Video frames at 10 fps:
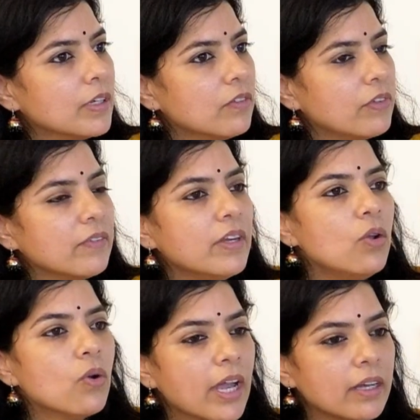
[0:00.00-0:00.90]
when we
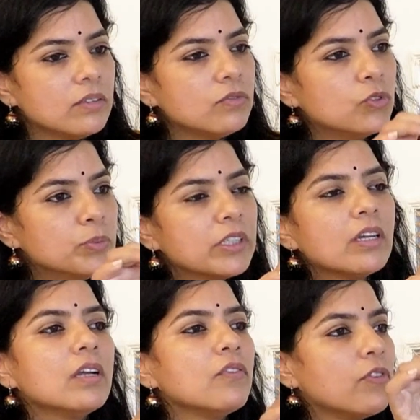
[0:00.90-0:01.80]
look at a woman
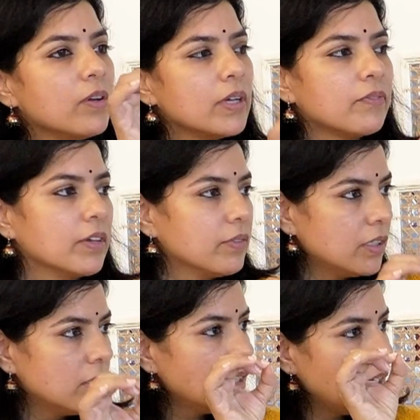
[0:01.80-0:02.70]
and if we are given
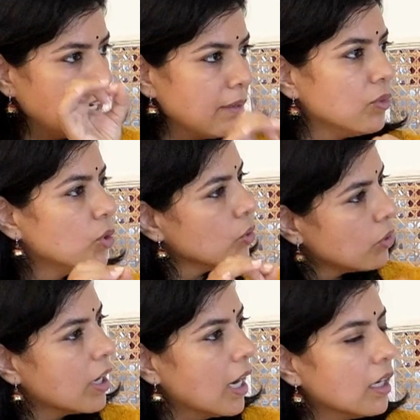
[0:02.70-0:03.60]
her a name
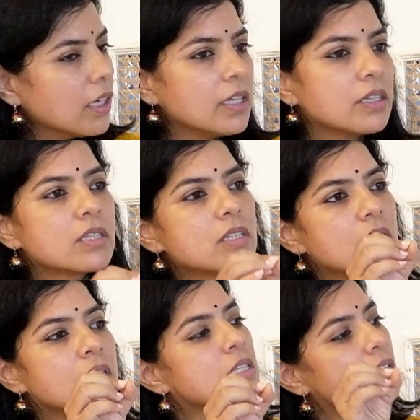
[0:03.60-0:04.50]
Durga,
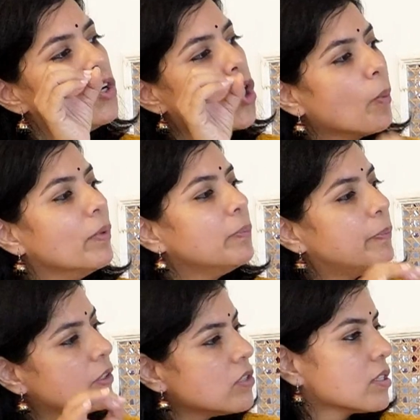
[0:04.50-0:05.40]
it's a normal
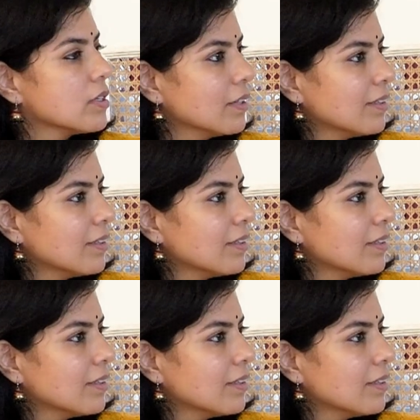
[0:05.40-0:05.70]
person,